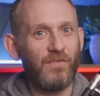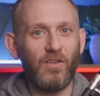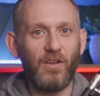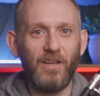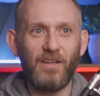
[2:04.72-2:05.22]
it for
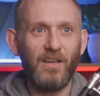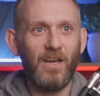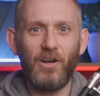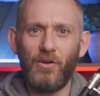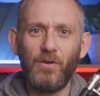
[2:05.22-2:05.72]
like,
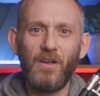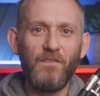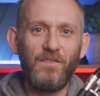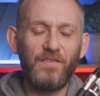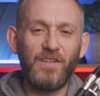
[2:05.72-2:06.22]
I don't know,
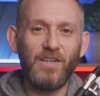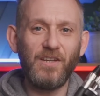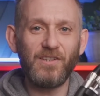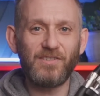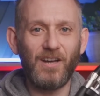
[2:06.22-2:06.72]
15
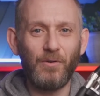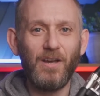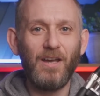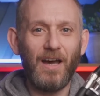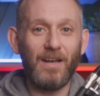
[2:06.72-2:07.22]
years now,
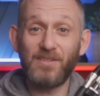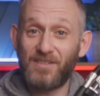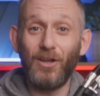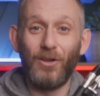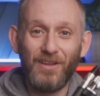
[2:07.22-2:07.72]
and I
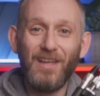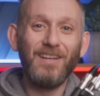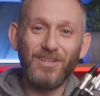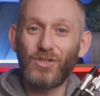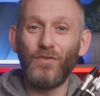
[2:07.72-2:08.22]
still
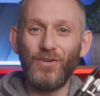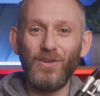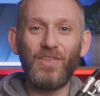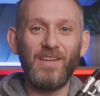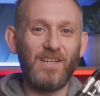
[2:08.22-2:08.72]
discover
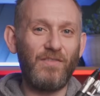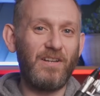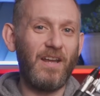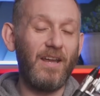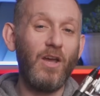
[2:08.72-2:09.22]
new things every
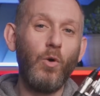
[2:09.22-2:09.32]
day.